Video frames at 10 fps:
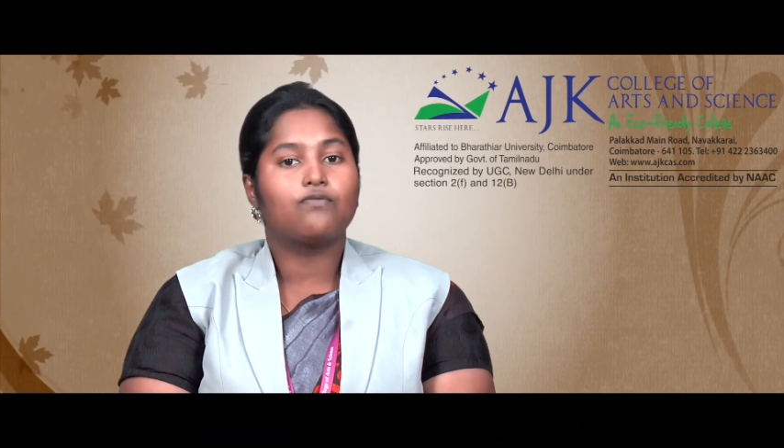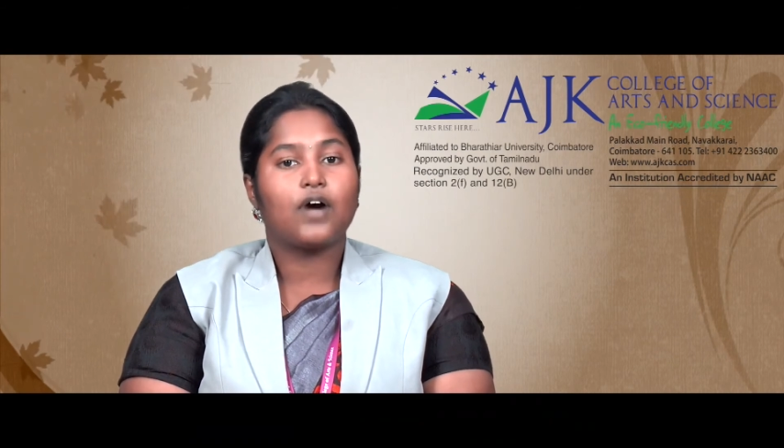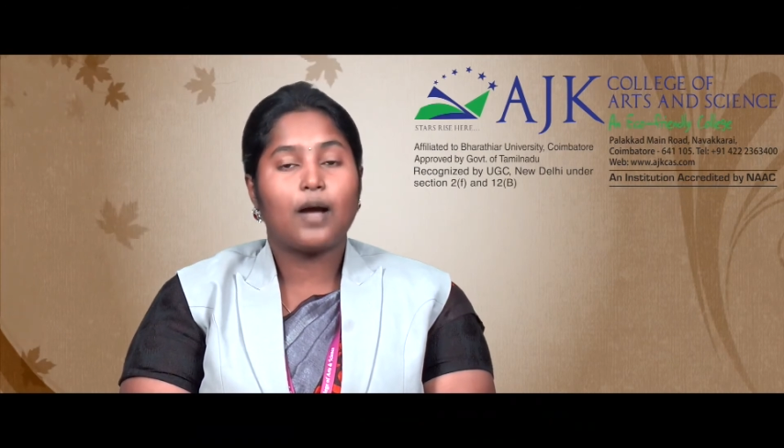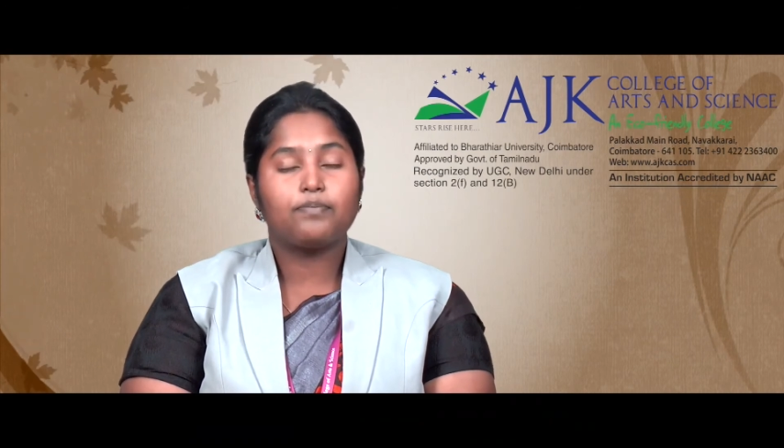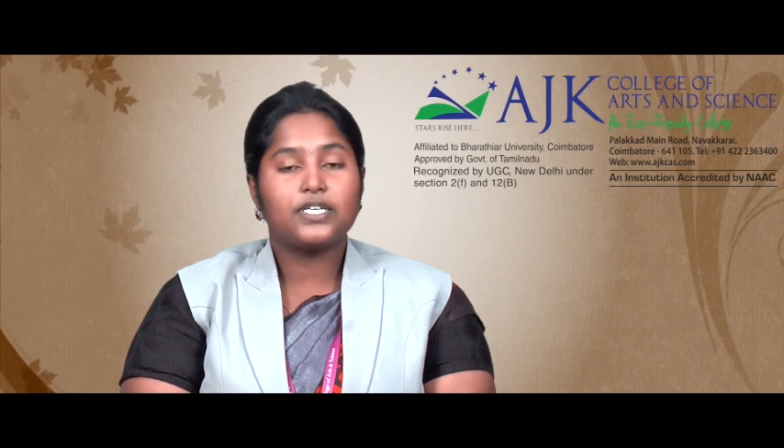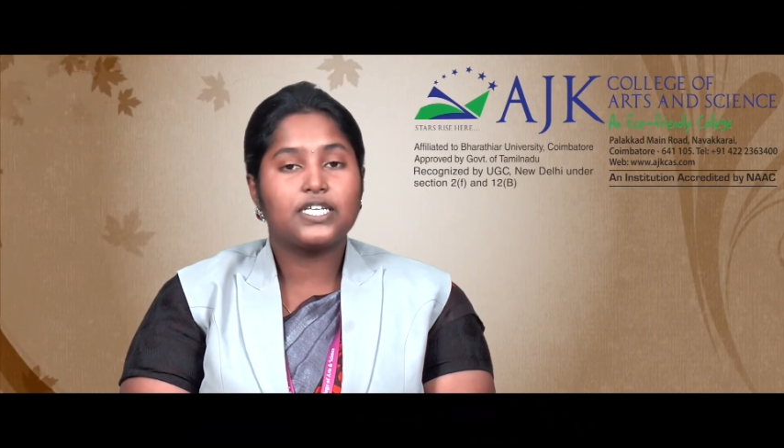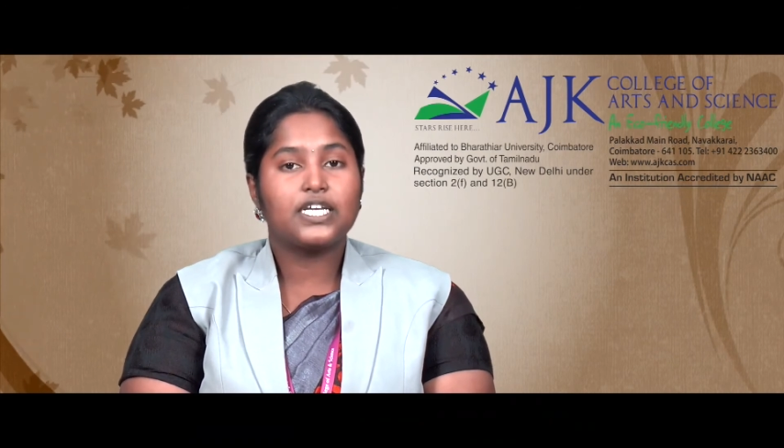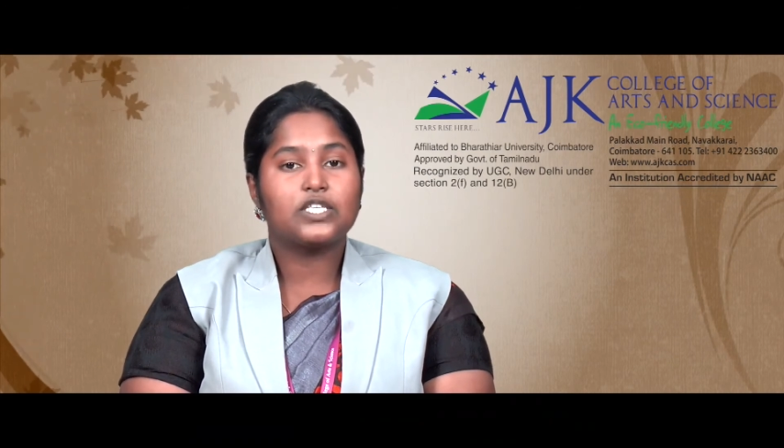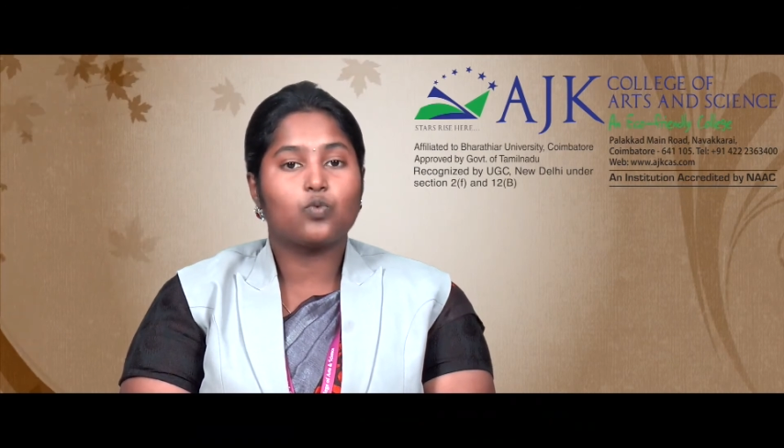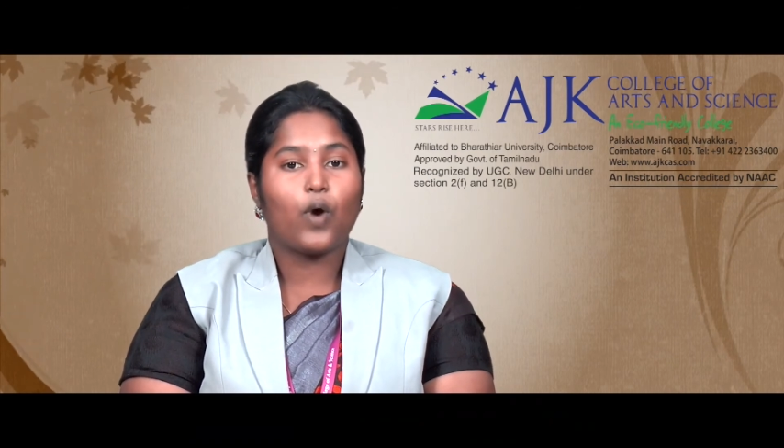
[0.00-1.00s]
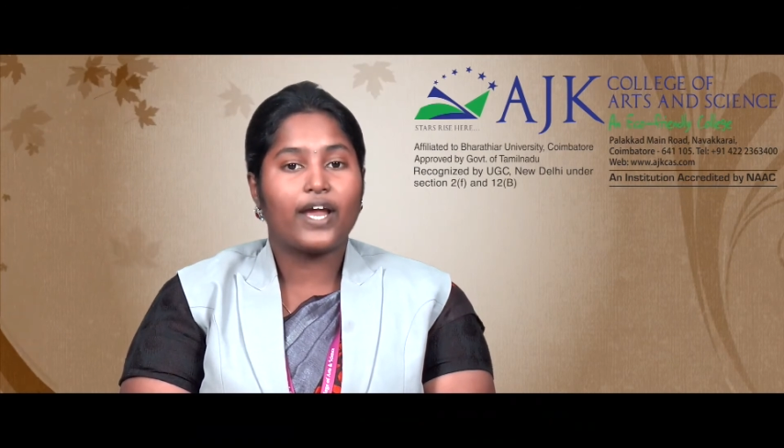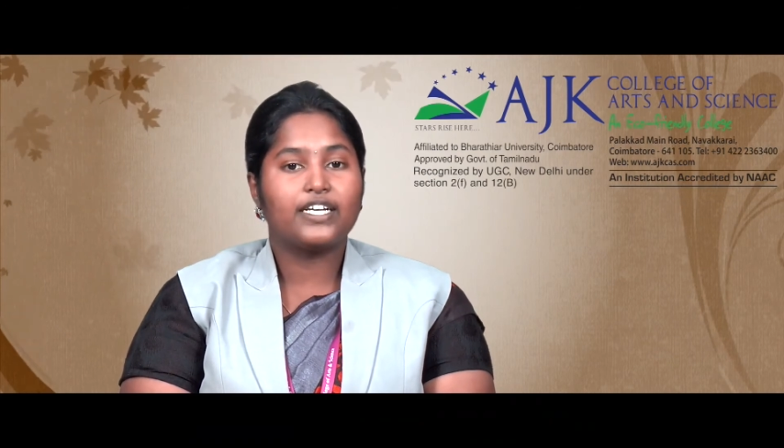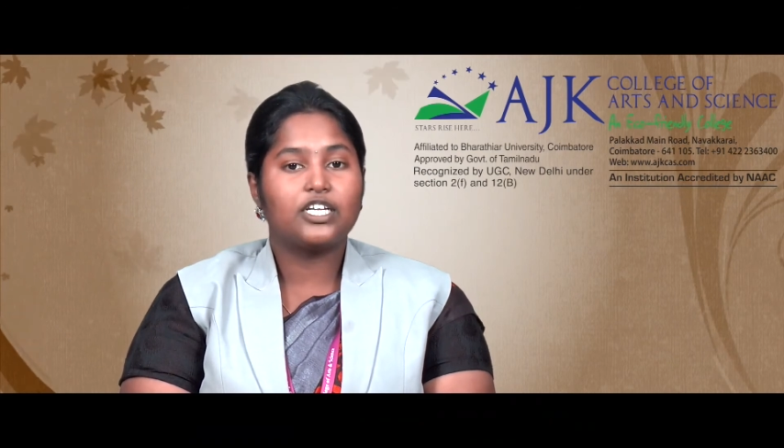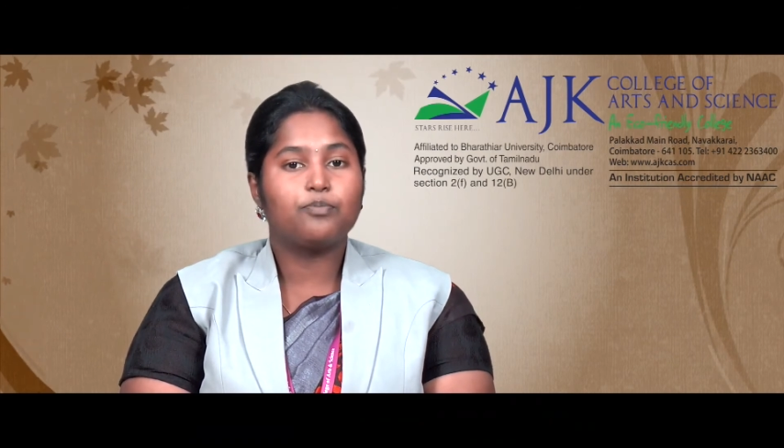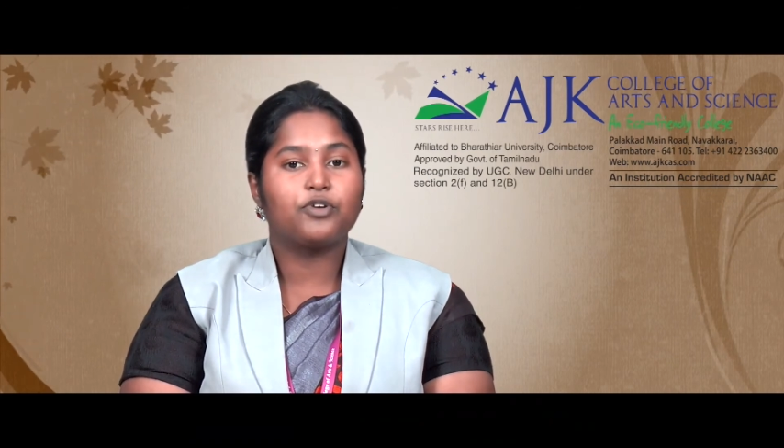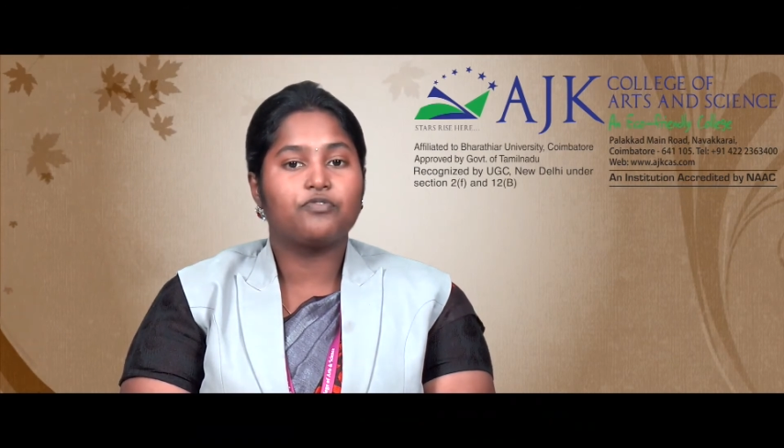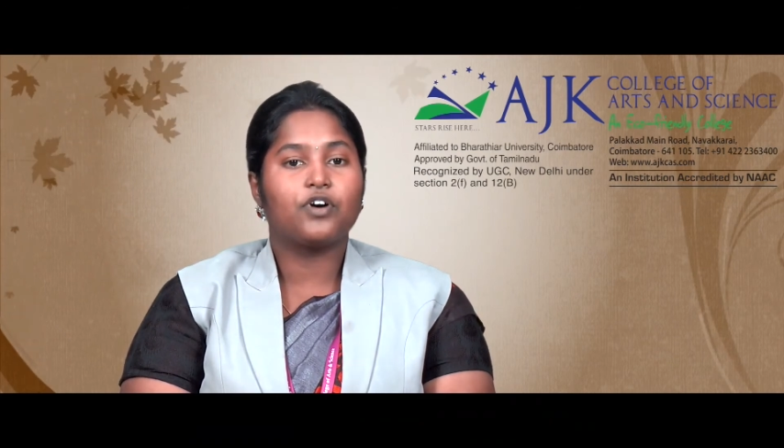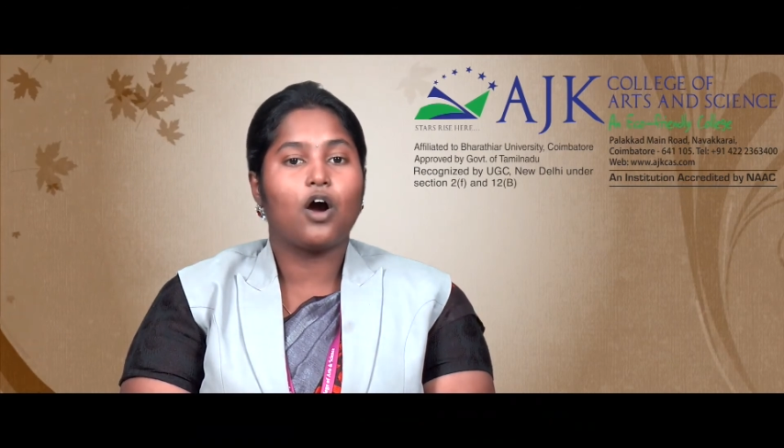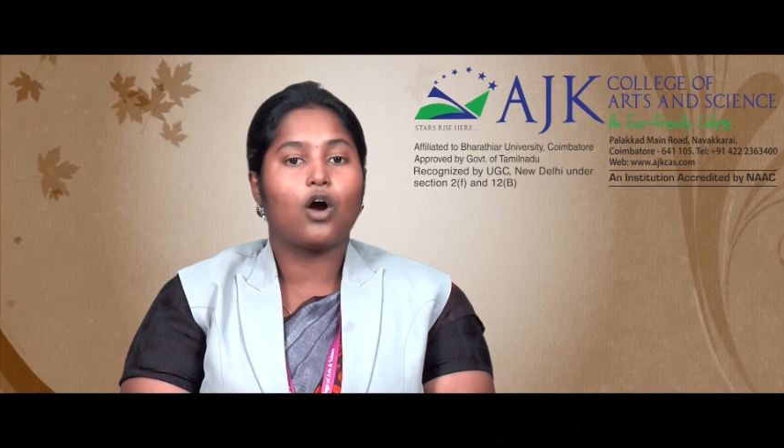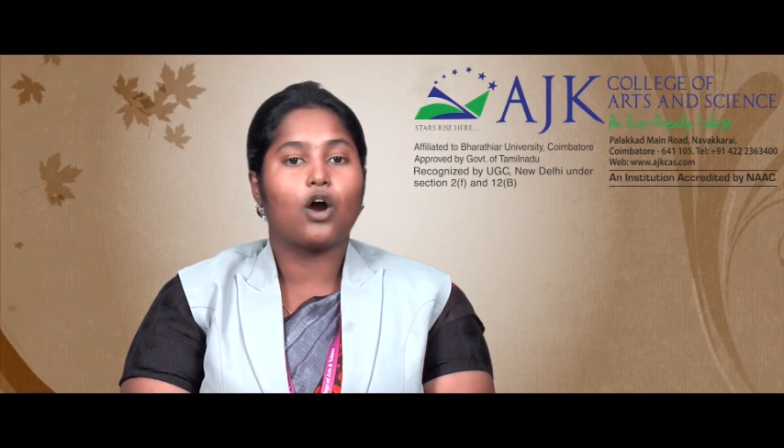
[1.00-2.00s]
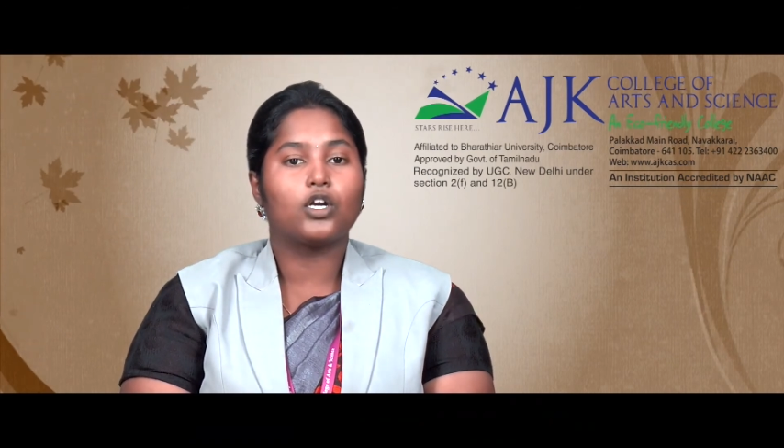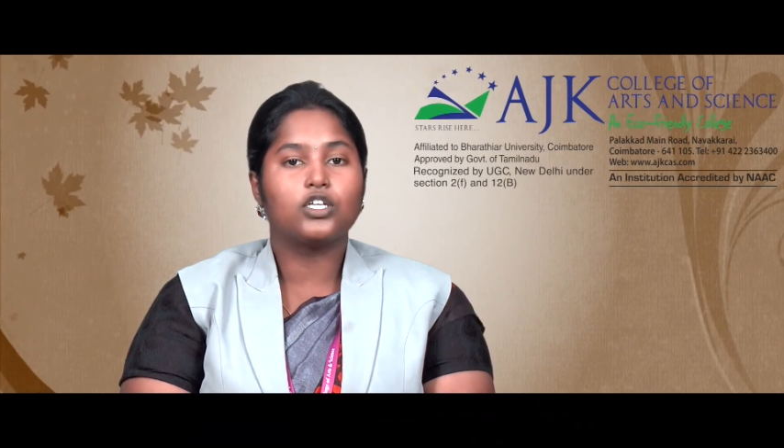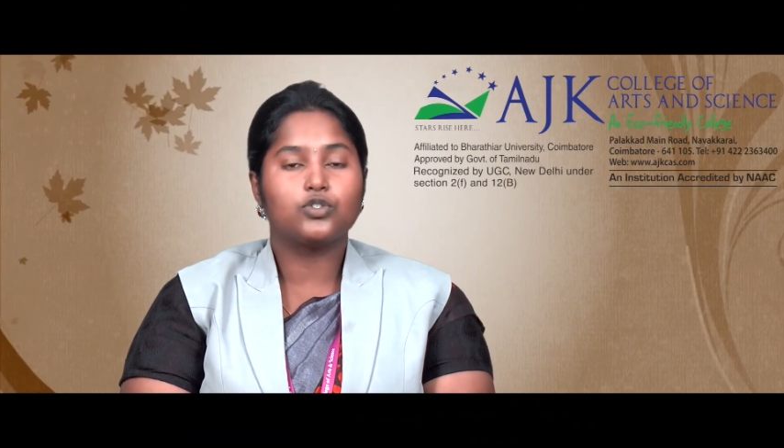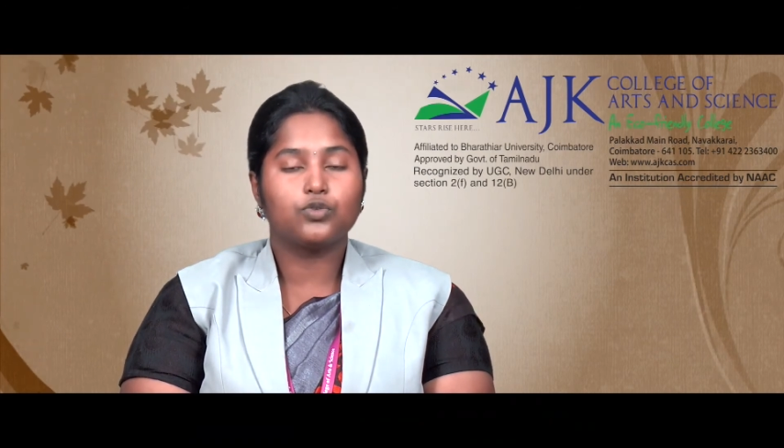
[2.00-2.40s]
Warp knitting is widely preferred according